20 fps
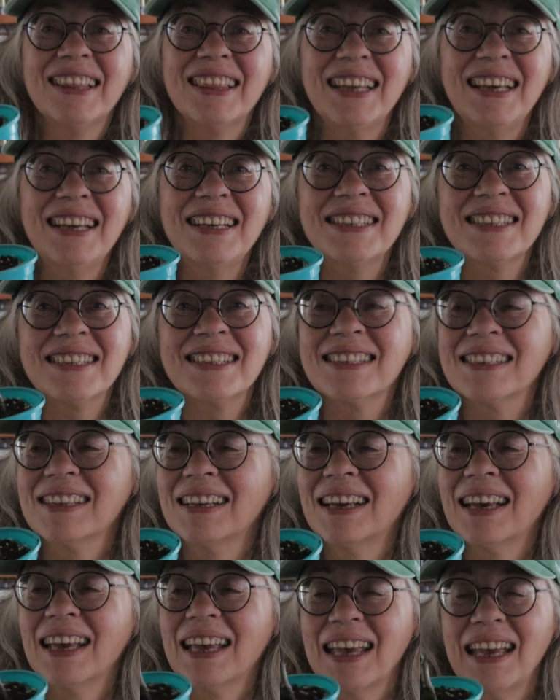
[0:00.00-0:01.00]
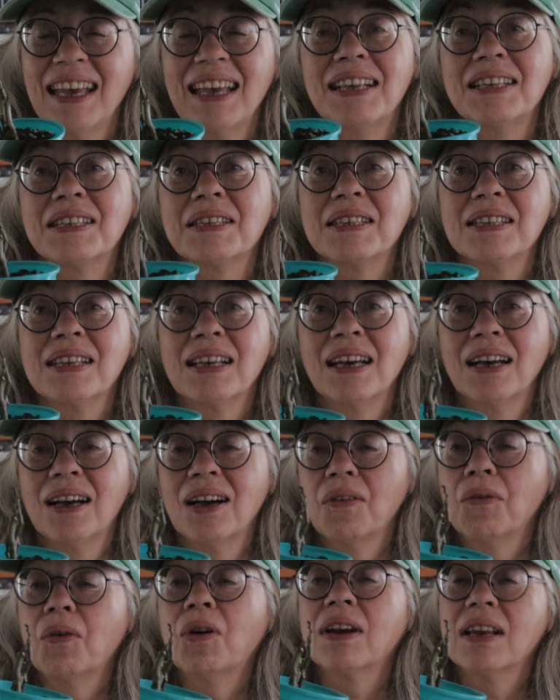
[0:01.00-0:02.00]
This is
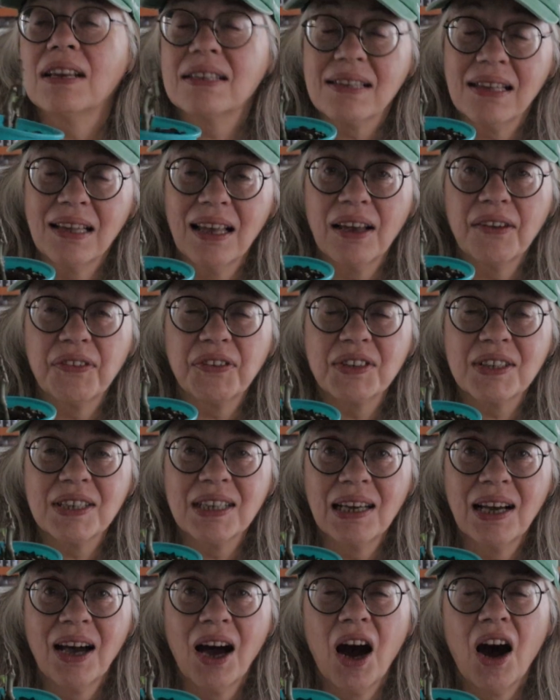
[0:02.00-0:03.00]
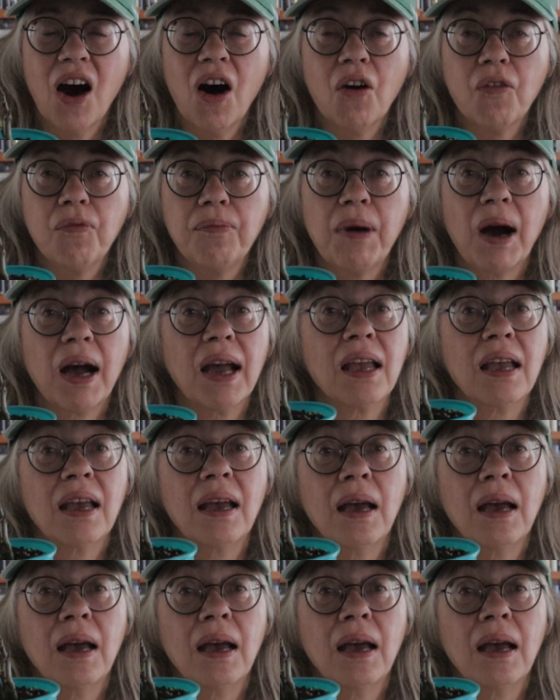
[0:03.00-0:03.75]
what is left of my